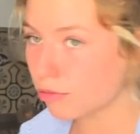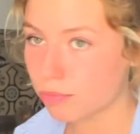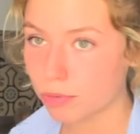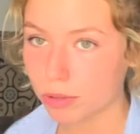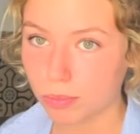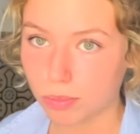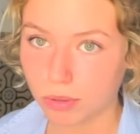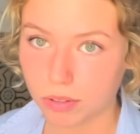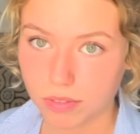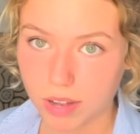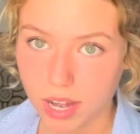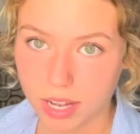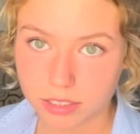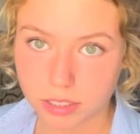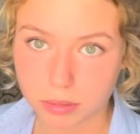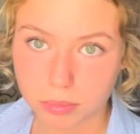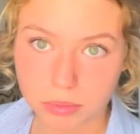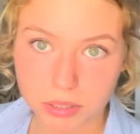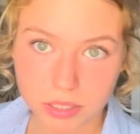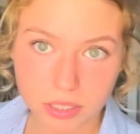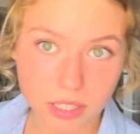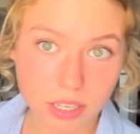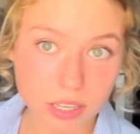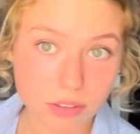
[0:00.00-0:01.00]
of people have asked
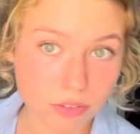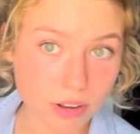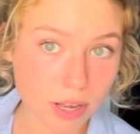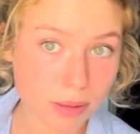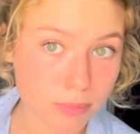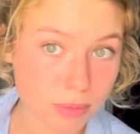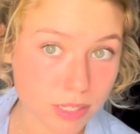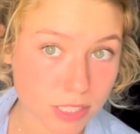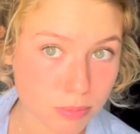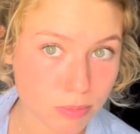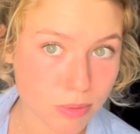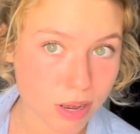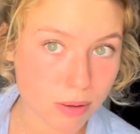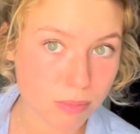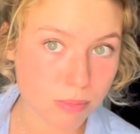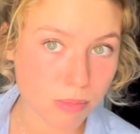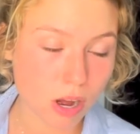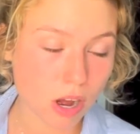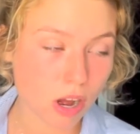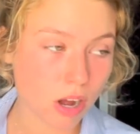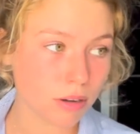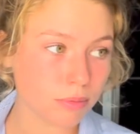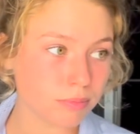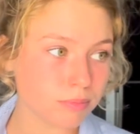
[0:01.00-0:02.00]
me if I miss my
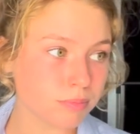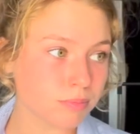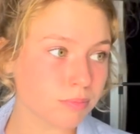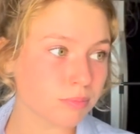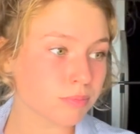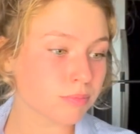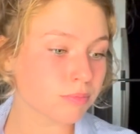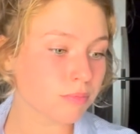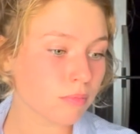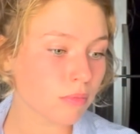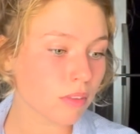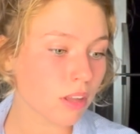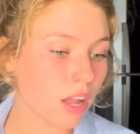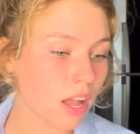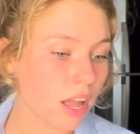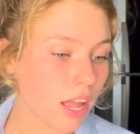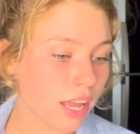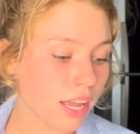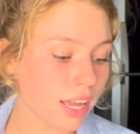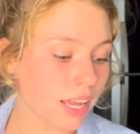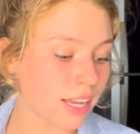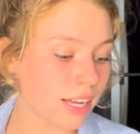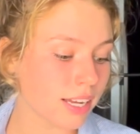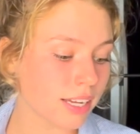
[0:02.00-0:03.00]
mom,
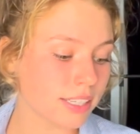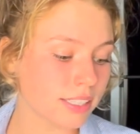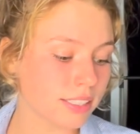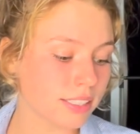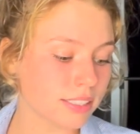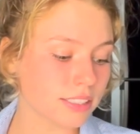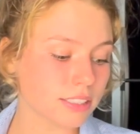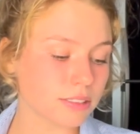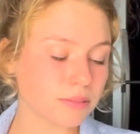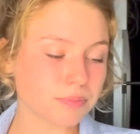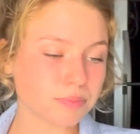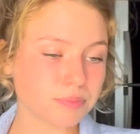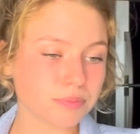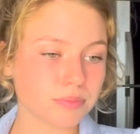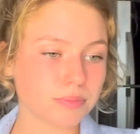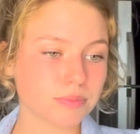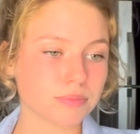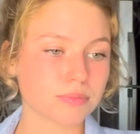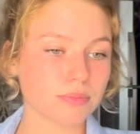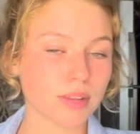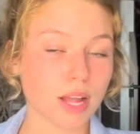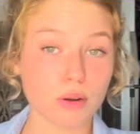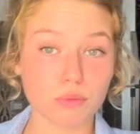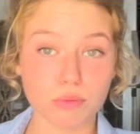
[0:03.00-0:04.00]
and
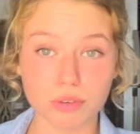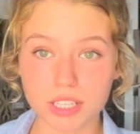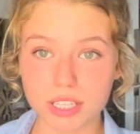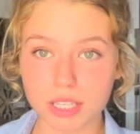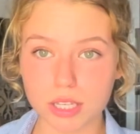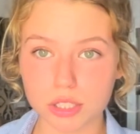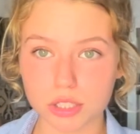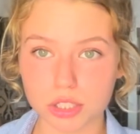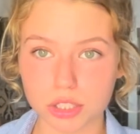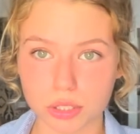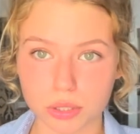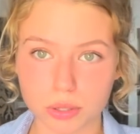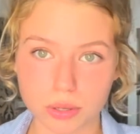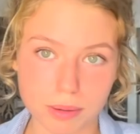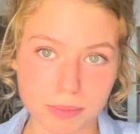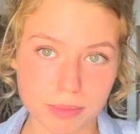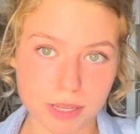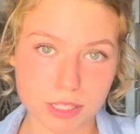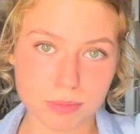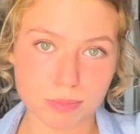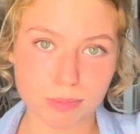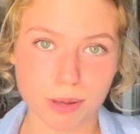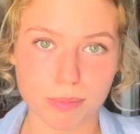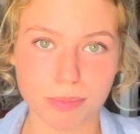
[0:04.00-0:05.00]
I really do. I
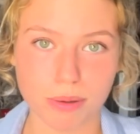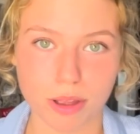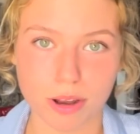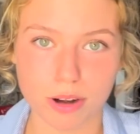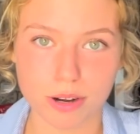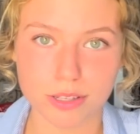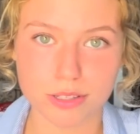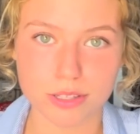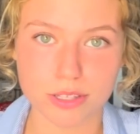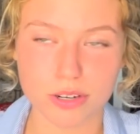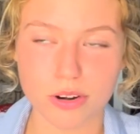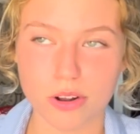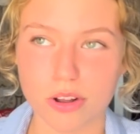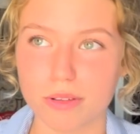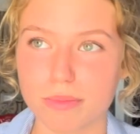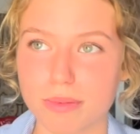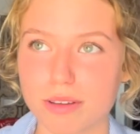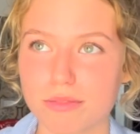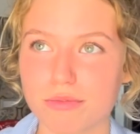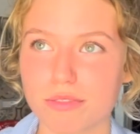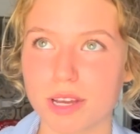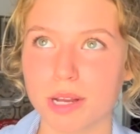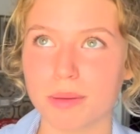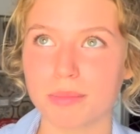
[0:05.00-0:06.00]
miss my parents and all my
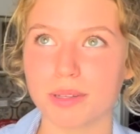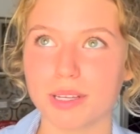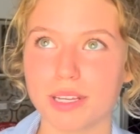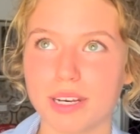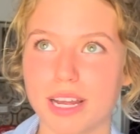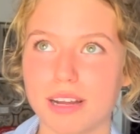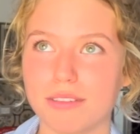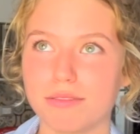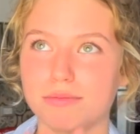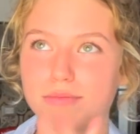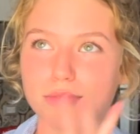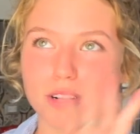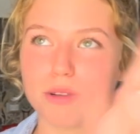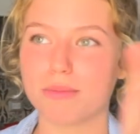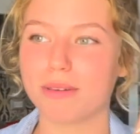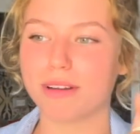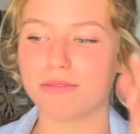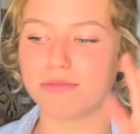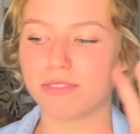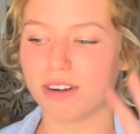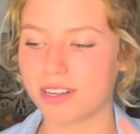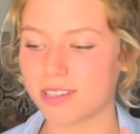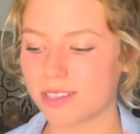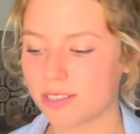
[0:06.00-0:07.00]
family and all my
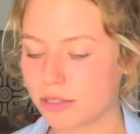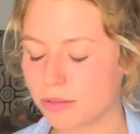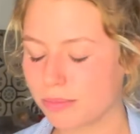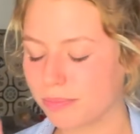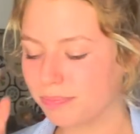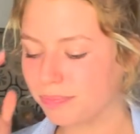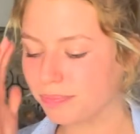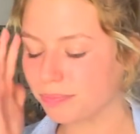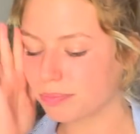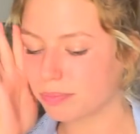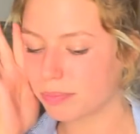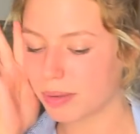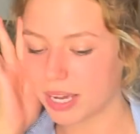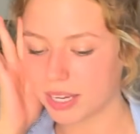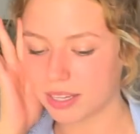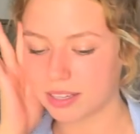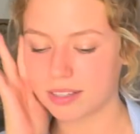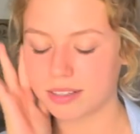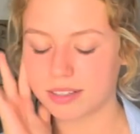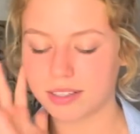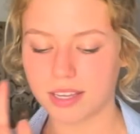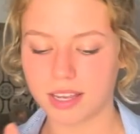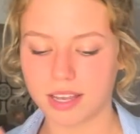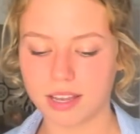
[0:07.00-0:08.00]
friends back
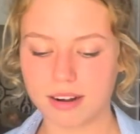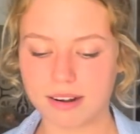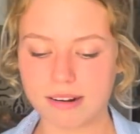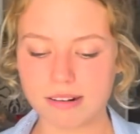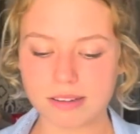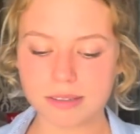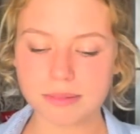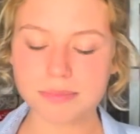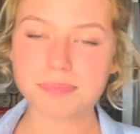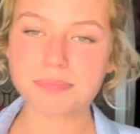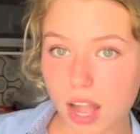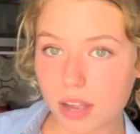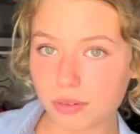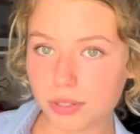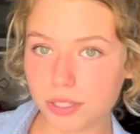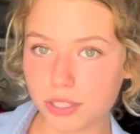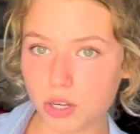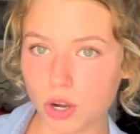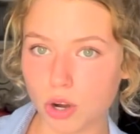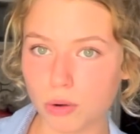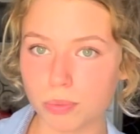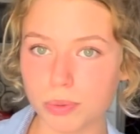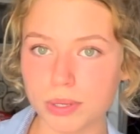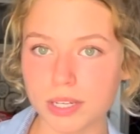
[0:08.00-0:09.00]
in Canada. I really
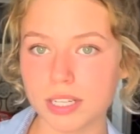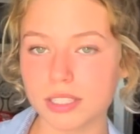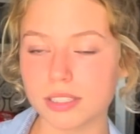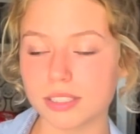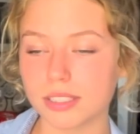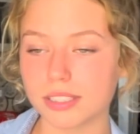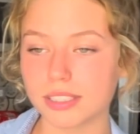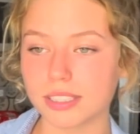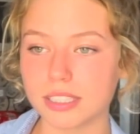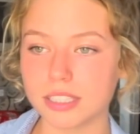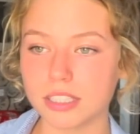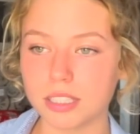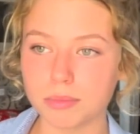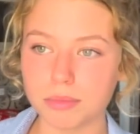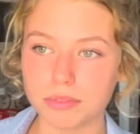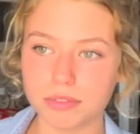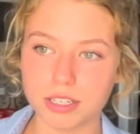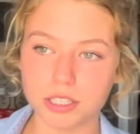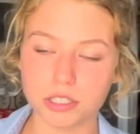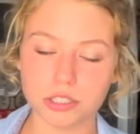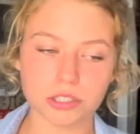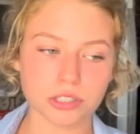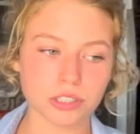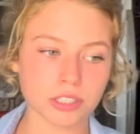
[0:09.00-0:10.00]
hope we get to see them
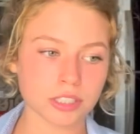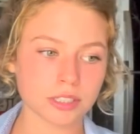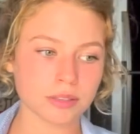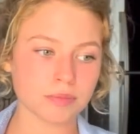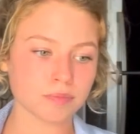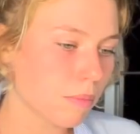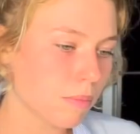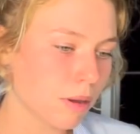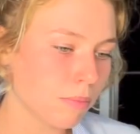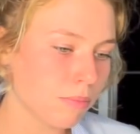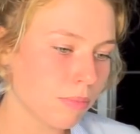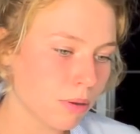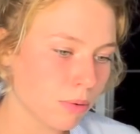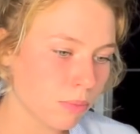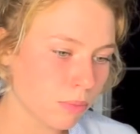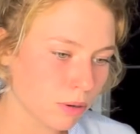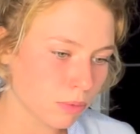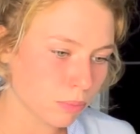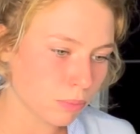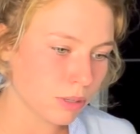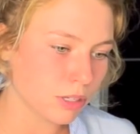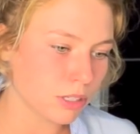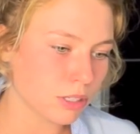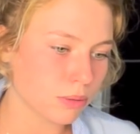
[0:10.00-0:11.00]
eventually. Maybe
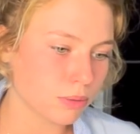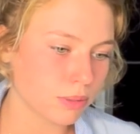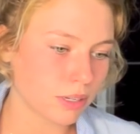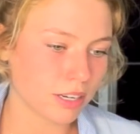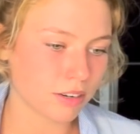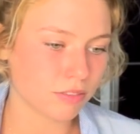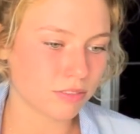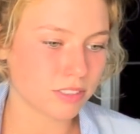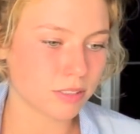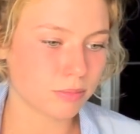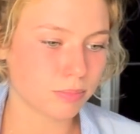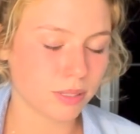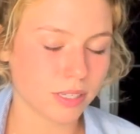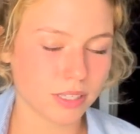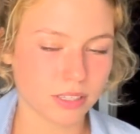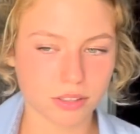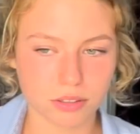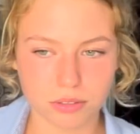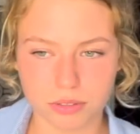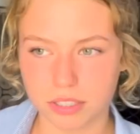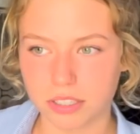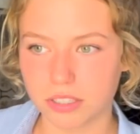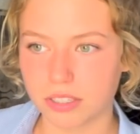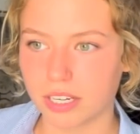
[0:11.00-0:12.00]
when we don't have to pay
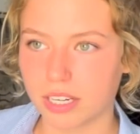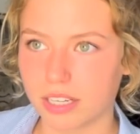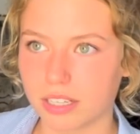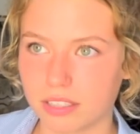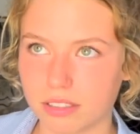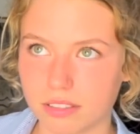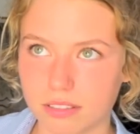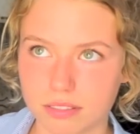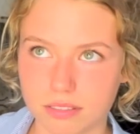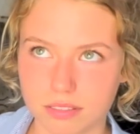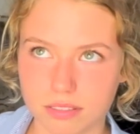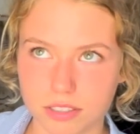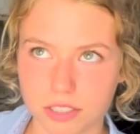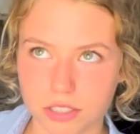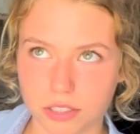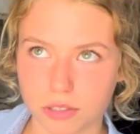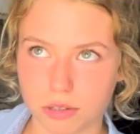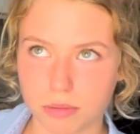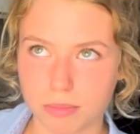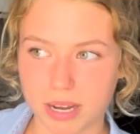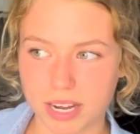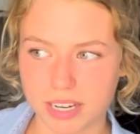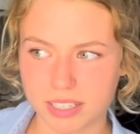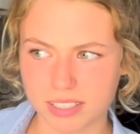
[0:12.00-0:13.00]
$3,000 to
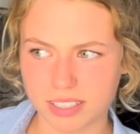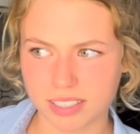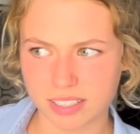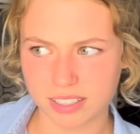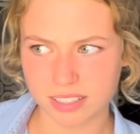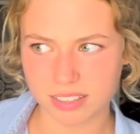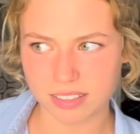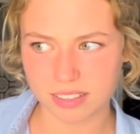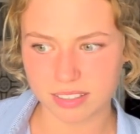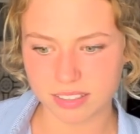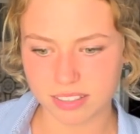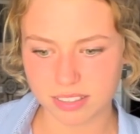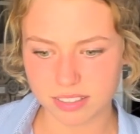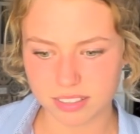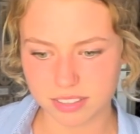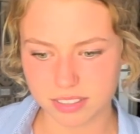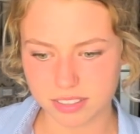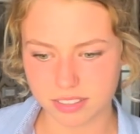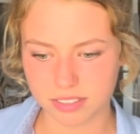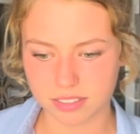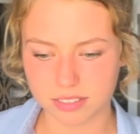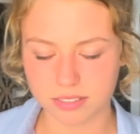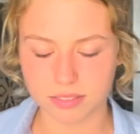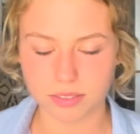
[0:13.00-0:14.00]
go back to Canada
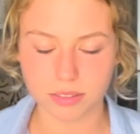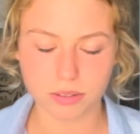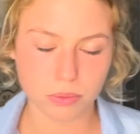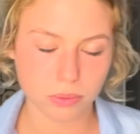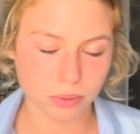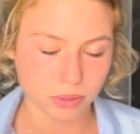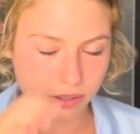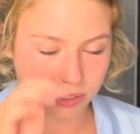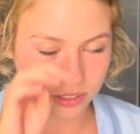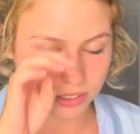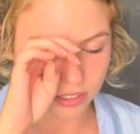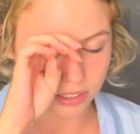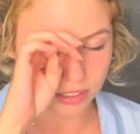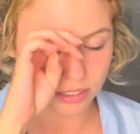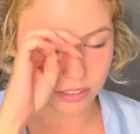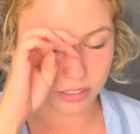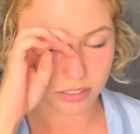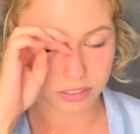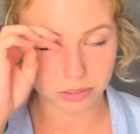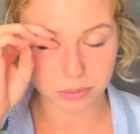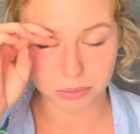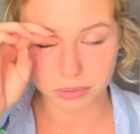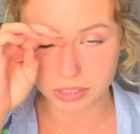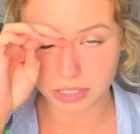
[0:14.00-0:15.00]
to quarantine in a
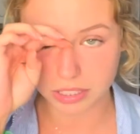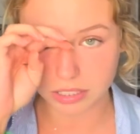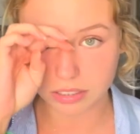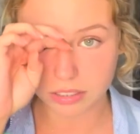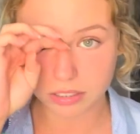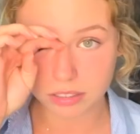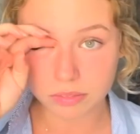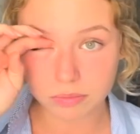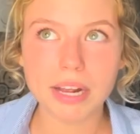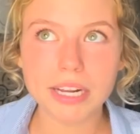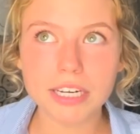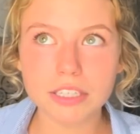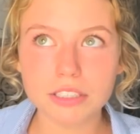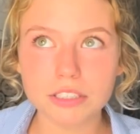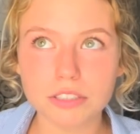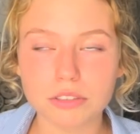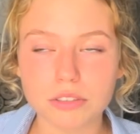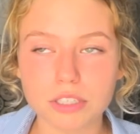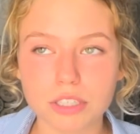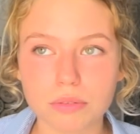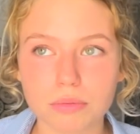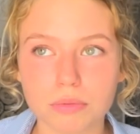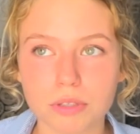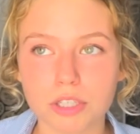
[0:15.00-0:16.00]
hotel. Here is
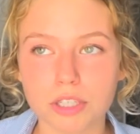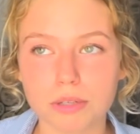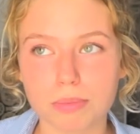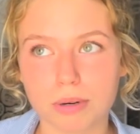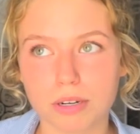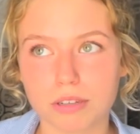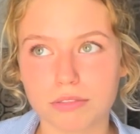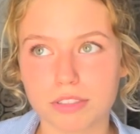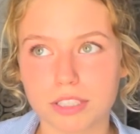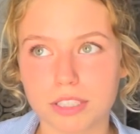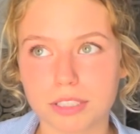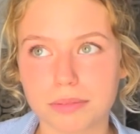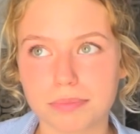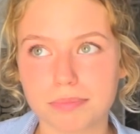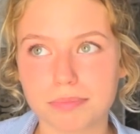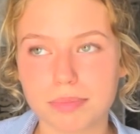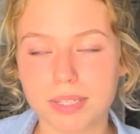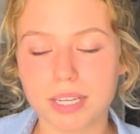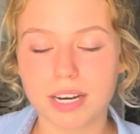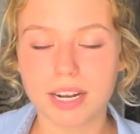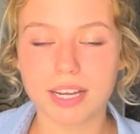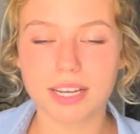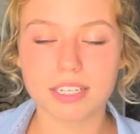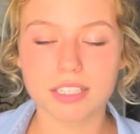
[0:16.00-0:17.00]
like really perfect
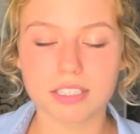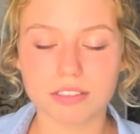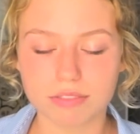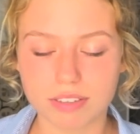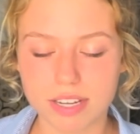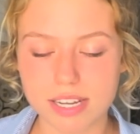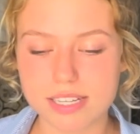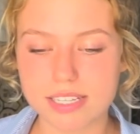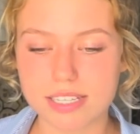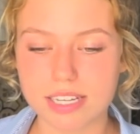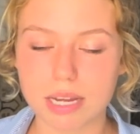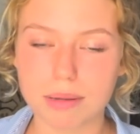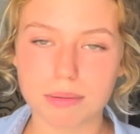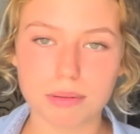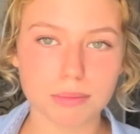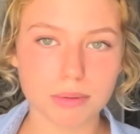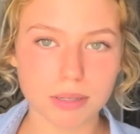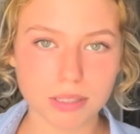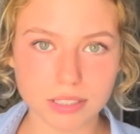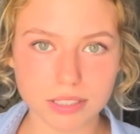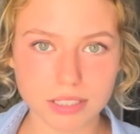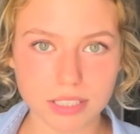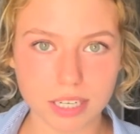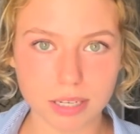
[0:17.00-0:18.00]
and I get to FaceTime them
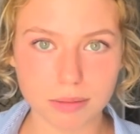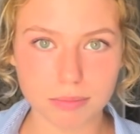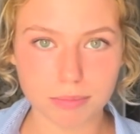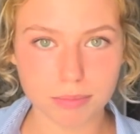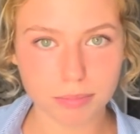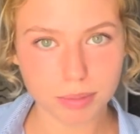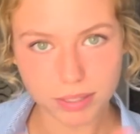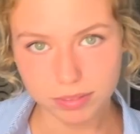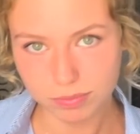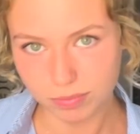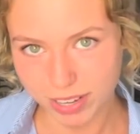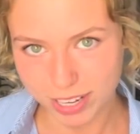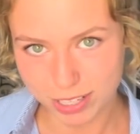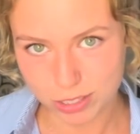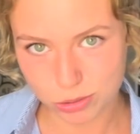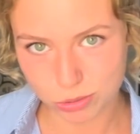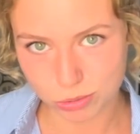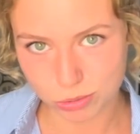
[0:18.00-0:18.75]
all the time, but I do